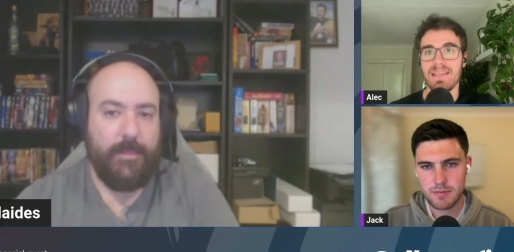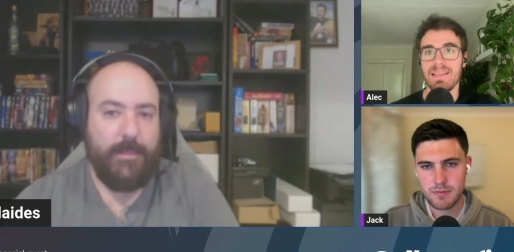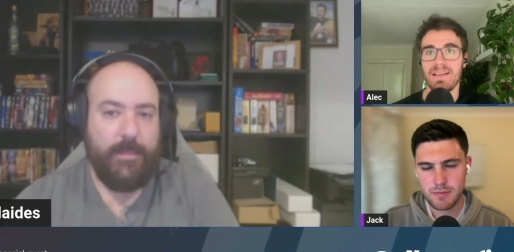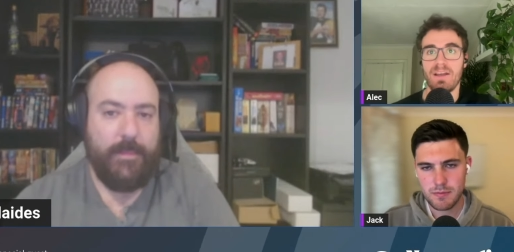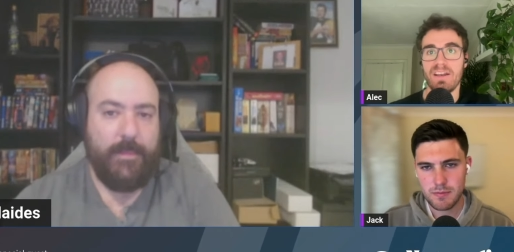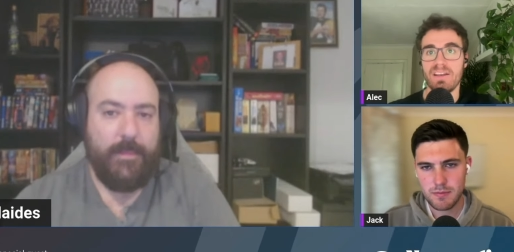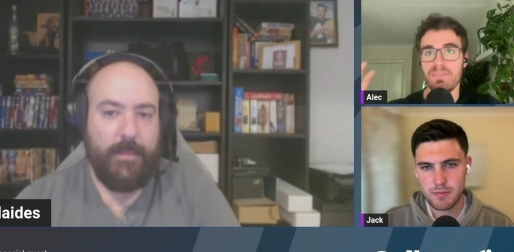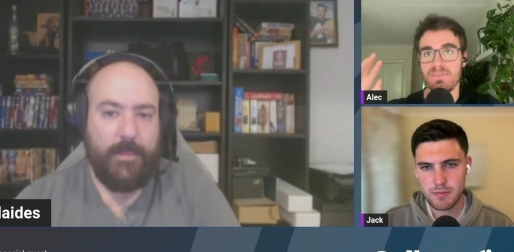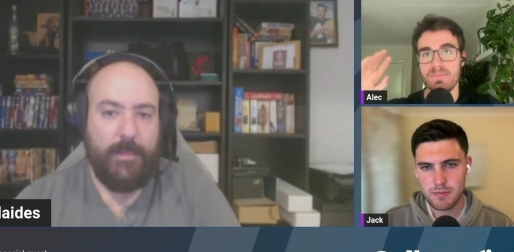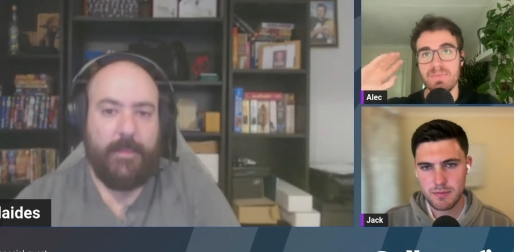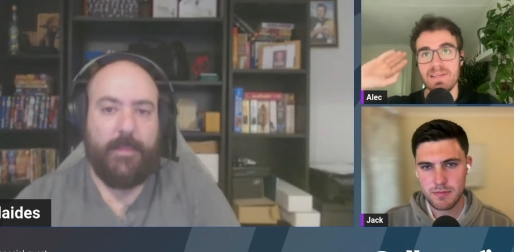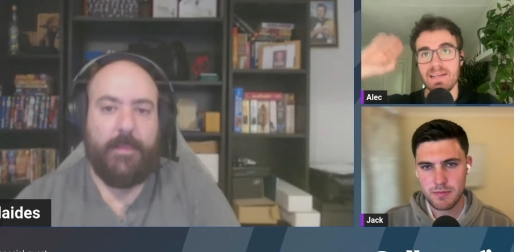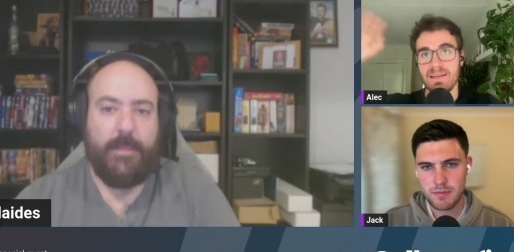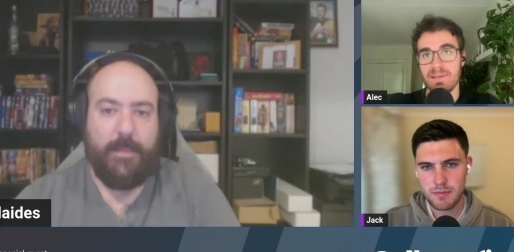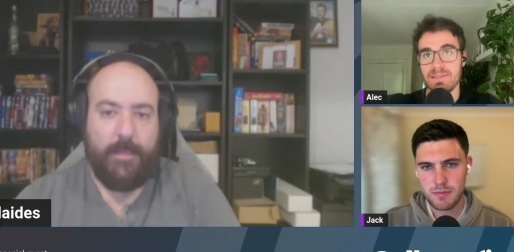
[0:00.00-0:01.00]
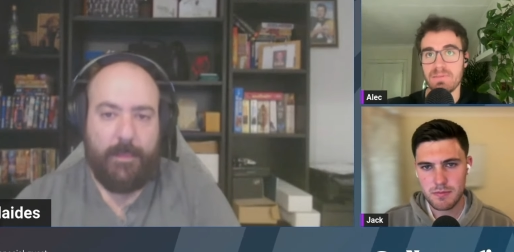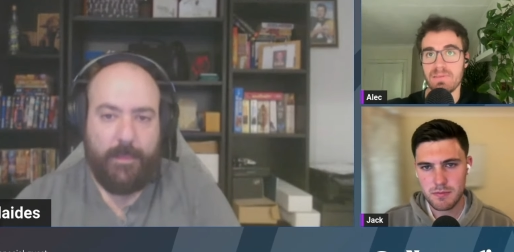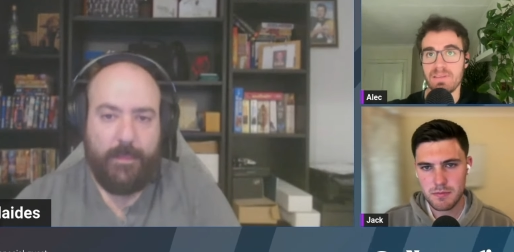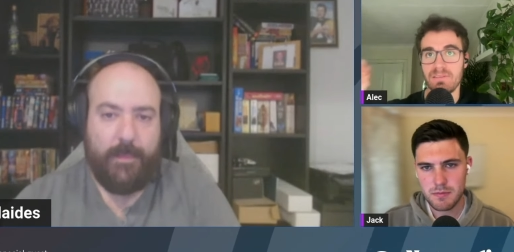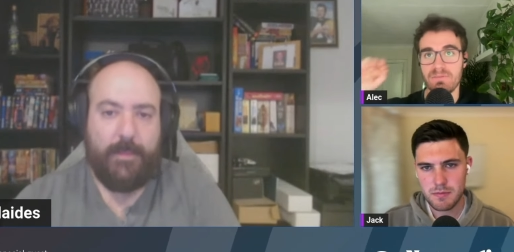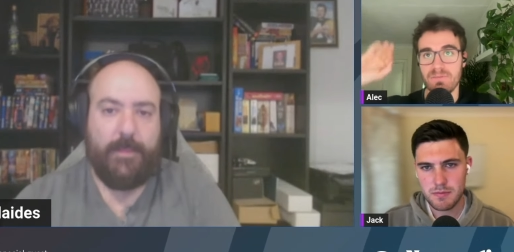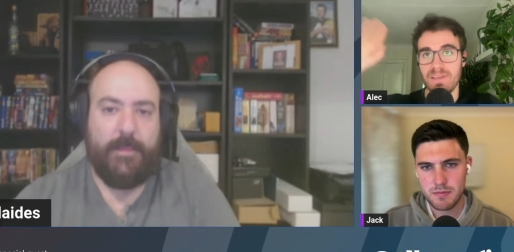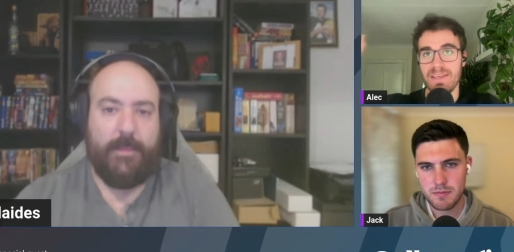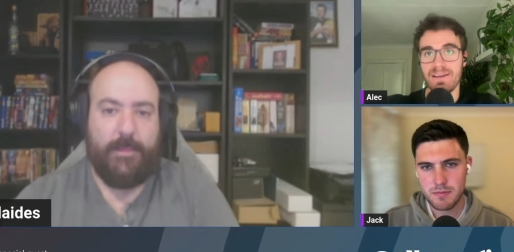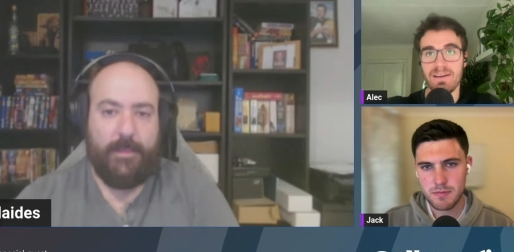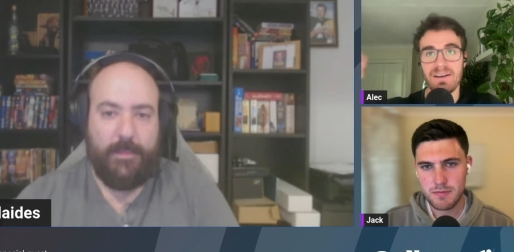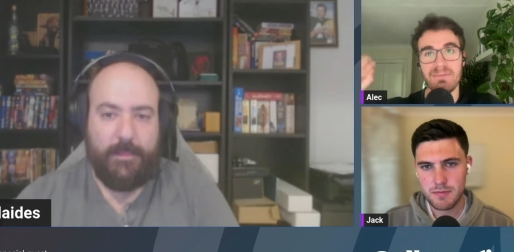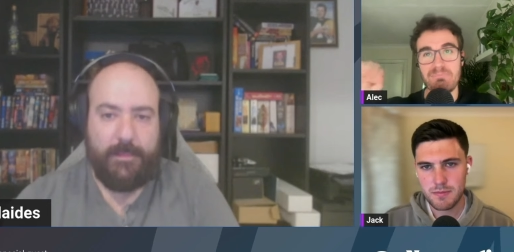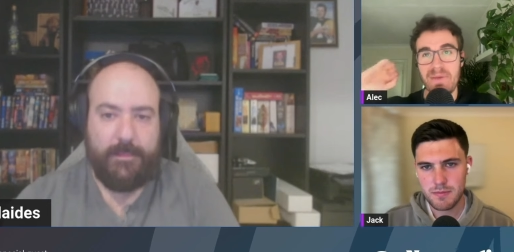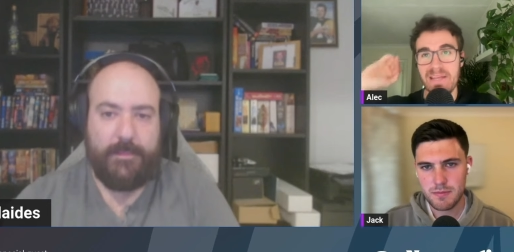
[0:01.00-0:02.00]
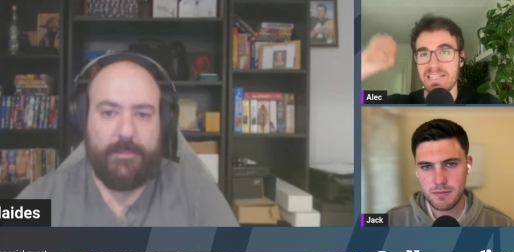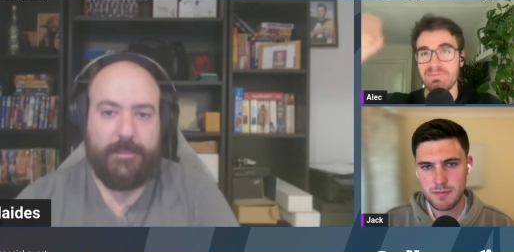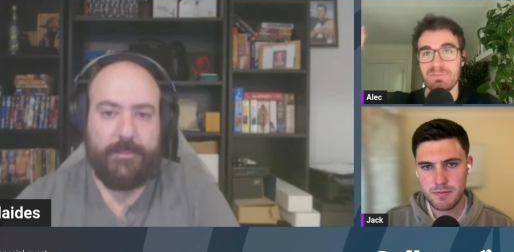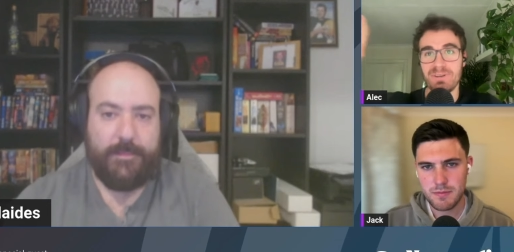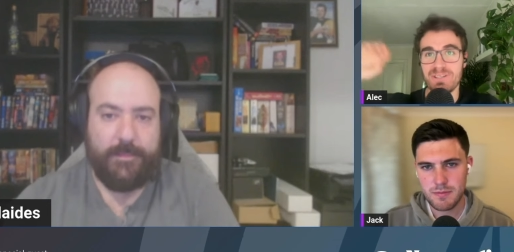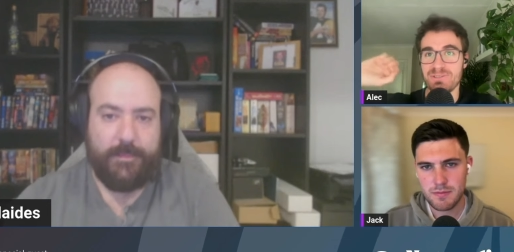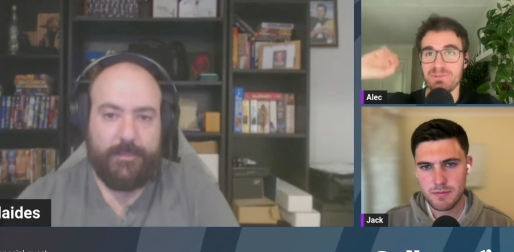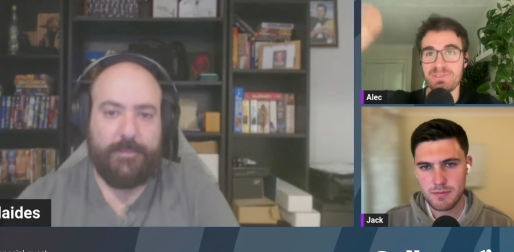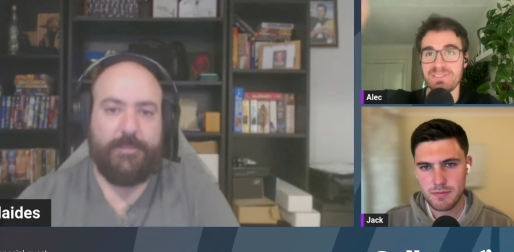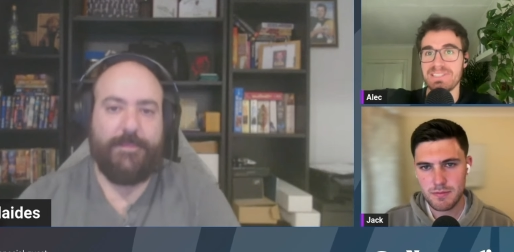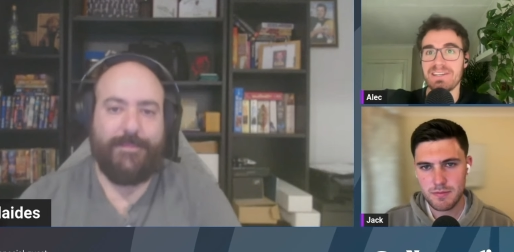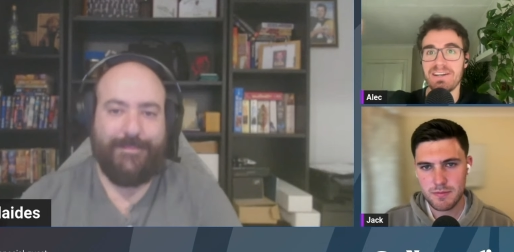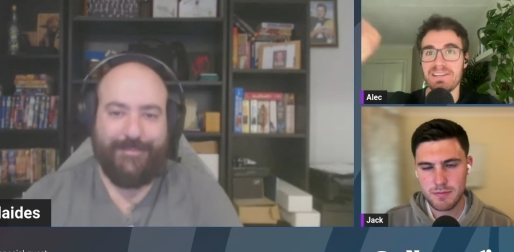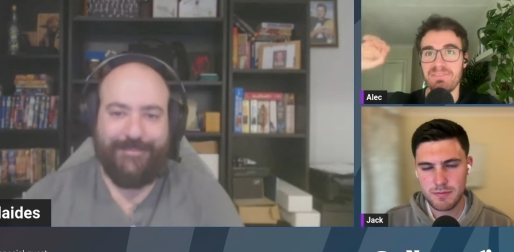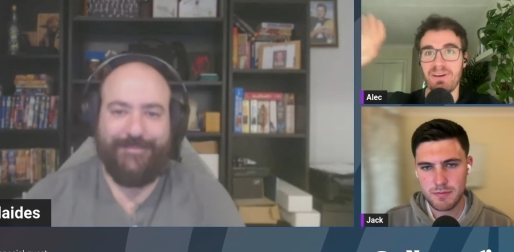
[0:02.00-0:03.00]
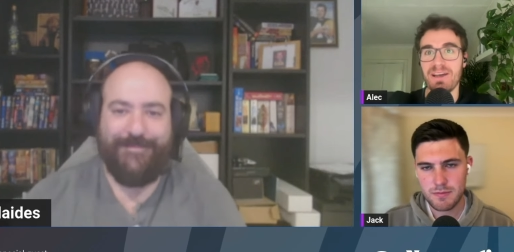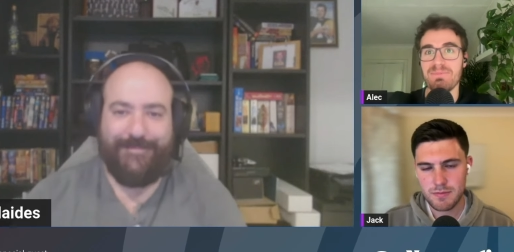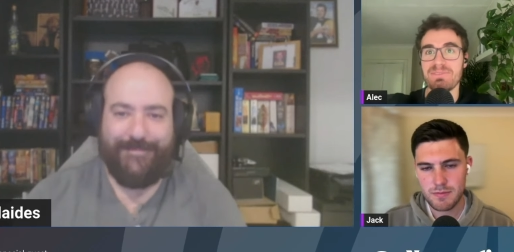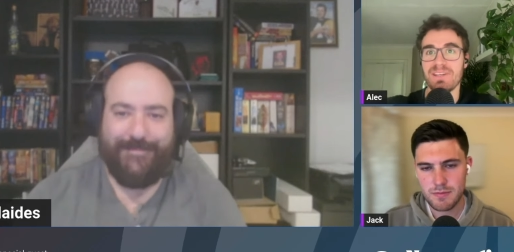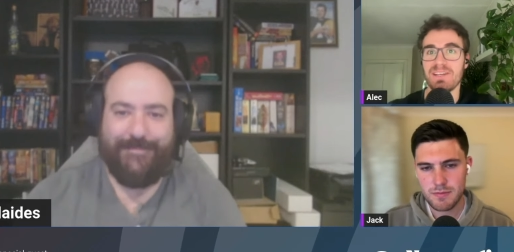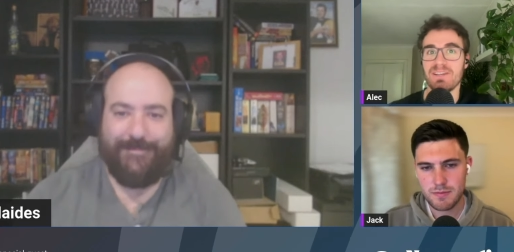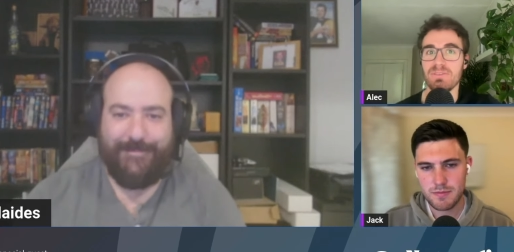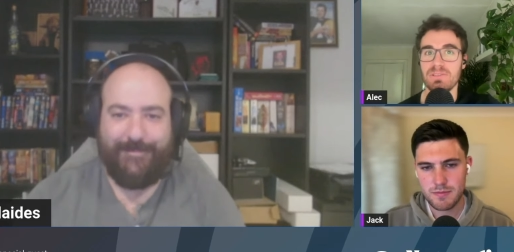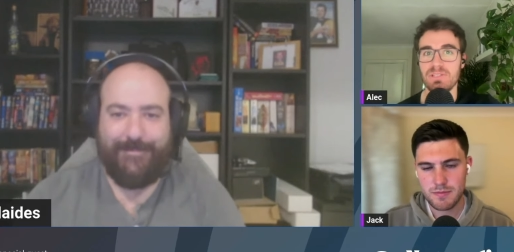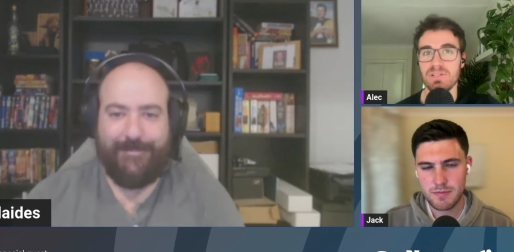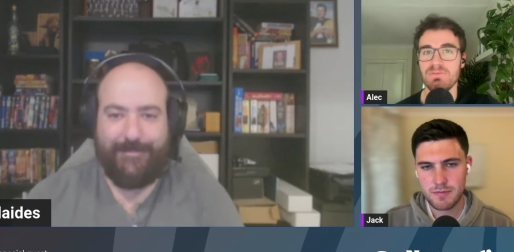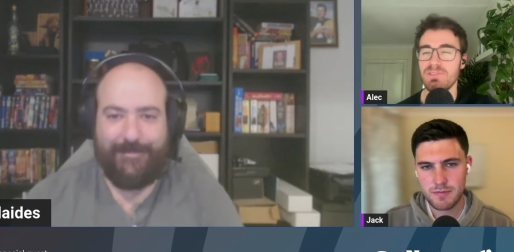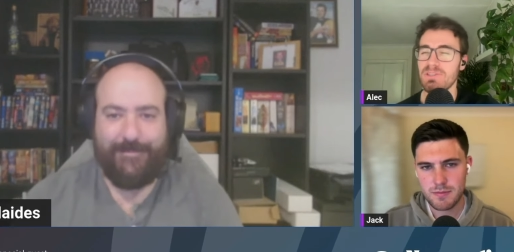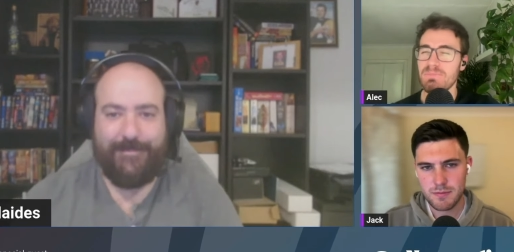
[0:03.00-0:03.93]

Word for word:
Speaker 1: and that kind of immediately makes me think of VR, metaverse, all this kind of hype cycle stuff.